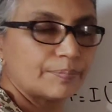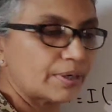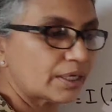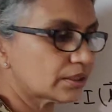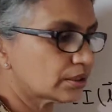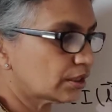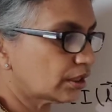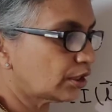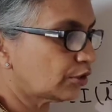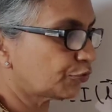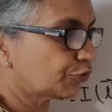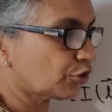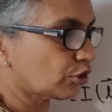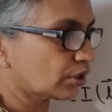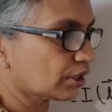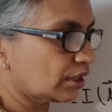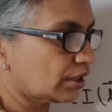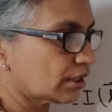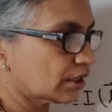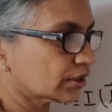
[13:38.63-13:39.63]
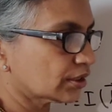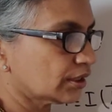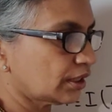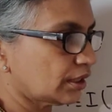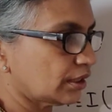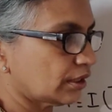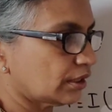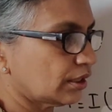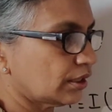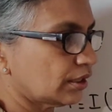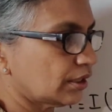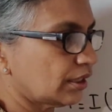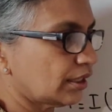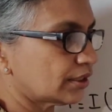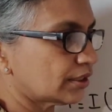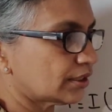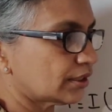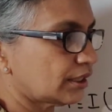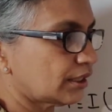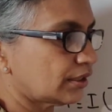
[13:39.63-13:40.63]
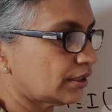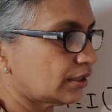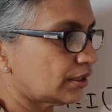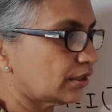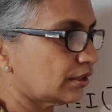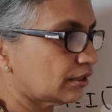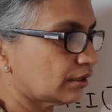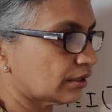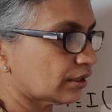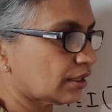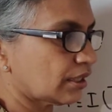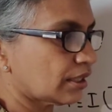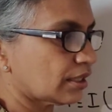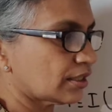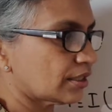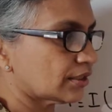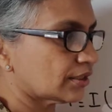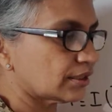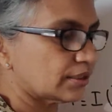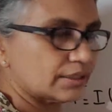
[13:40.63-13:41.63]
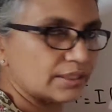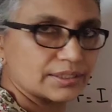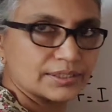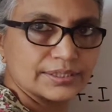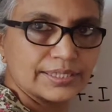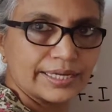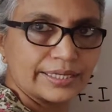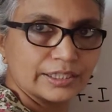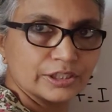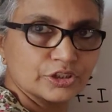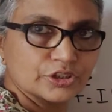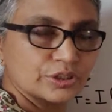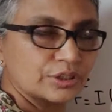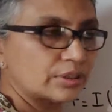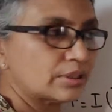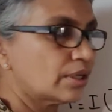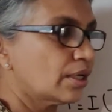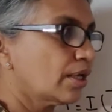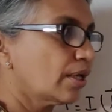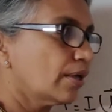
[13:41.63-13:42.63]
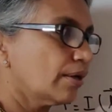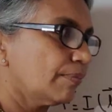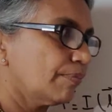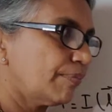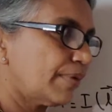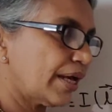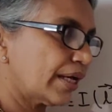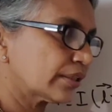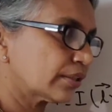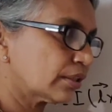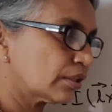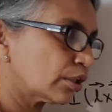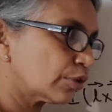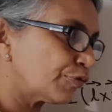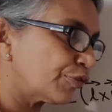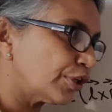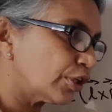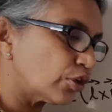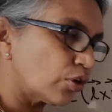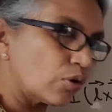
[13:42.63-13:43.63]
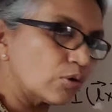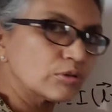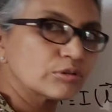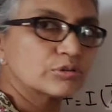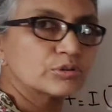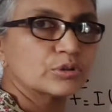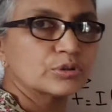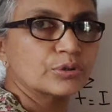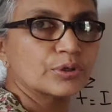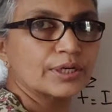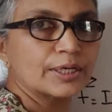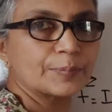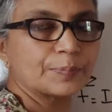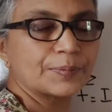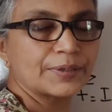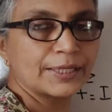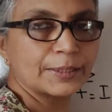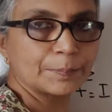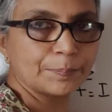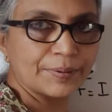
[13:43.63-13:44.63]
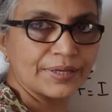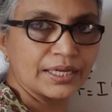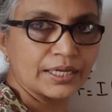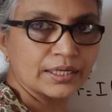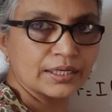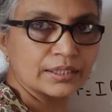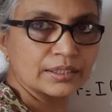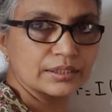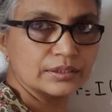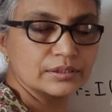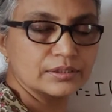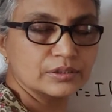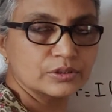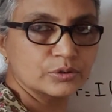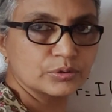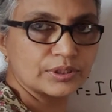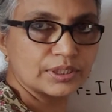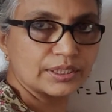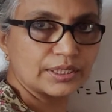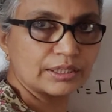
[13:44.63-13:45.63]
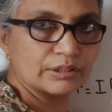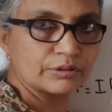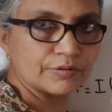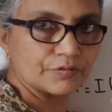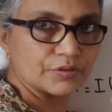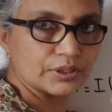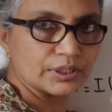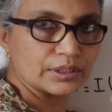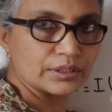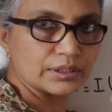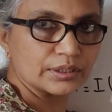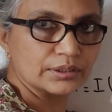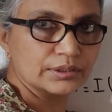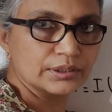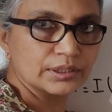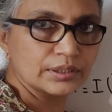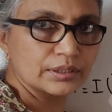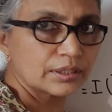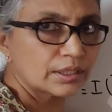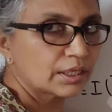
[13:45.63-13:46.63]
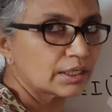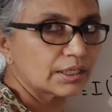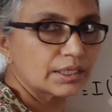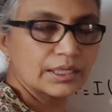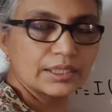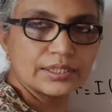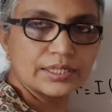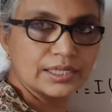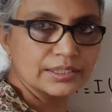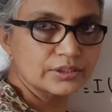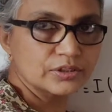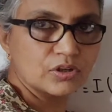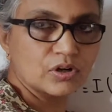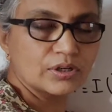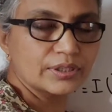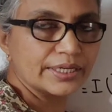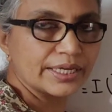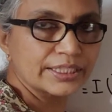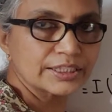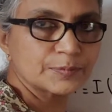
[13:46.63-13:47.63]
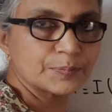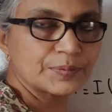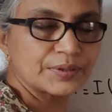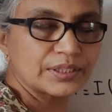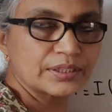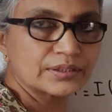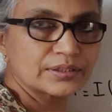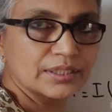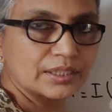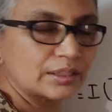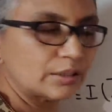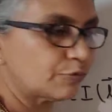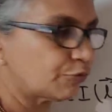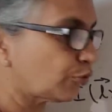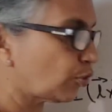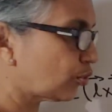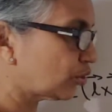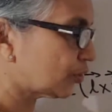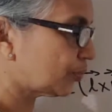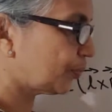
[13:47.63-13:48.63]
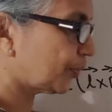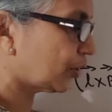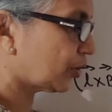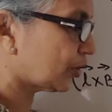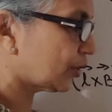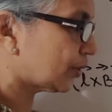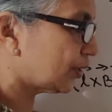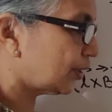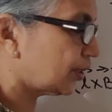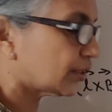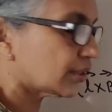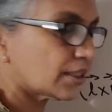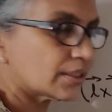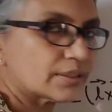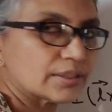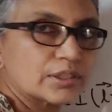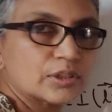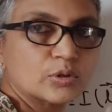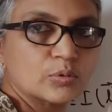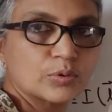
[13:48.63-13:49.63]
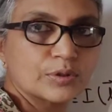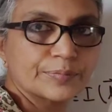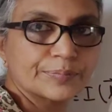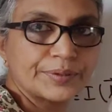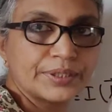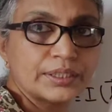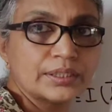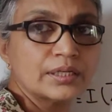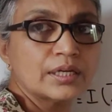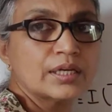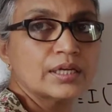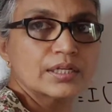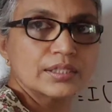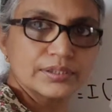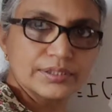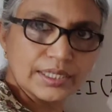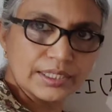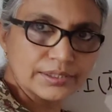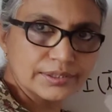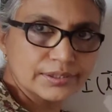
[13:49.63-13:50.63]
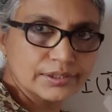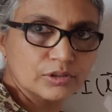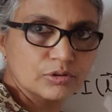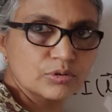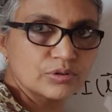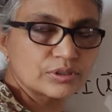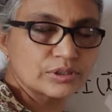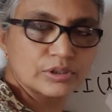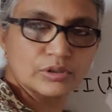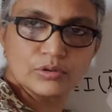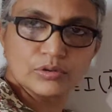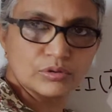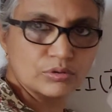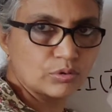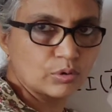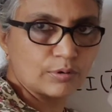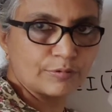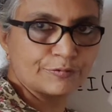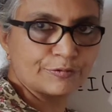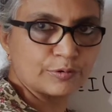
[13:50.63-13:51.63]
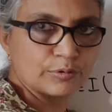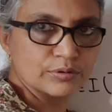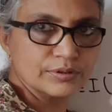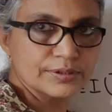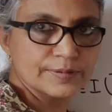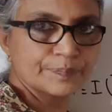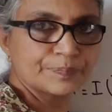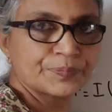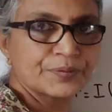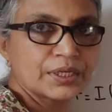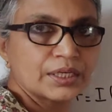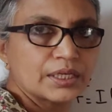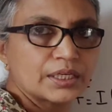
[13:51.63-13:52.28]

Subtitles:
But if your conductor, let's say the current is in this direction, magnetic field also you are applying parallel to the length of the conductor. It does not experience any force because theta 0 would mean sine 0 is 0, no force.